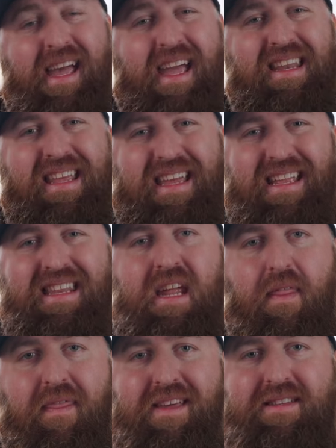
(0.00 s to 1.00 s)
And in
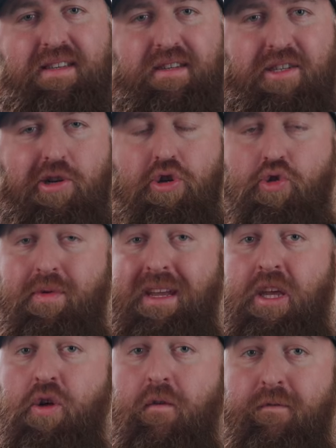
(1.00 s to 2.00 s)
this surgery,
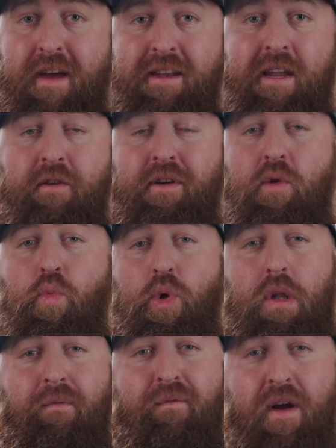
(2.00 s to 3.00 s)
your veterinarian
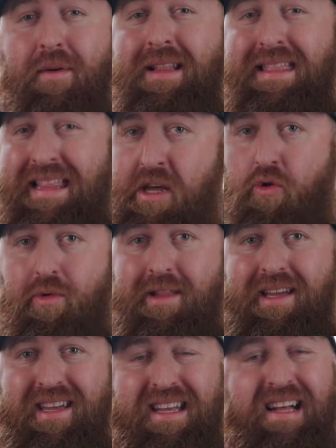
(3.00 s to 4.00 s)
will very
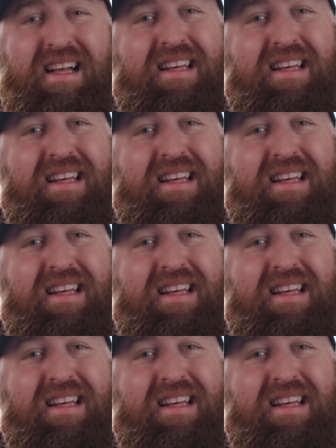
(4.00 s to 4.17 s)
literally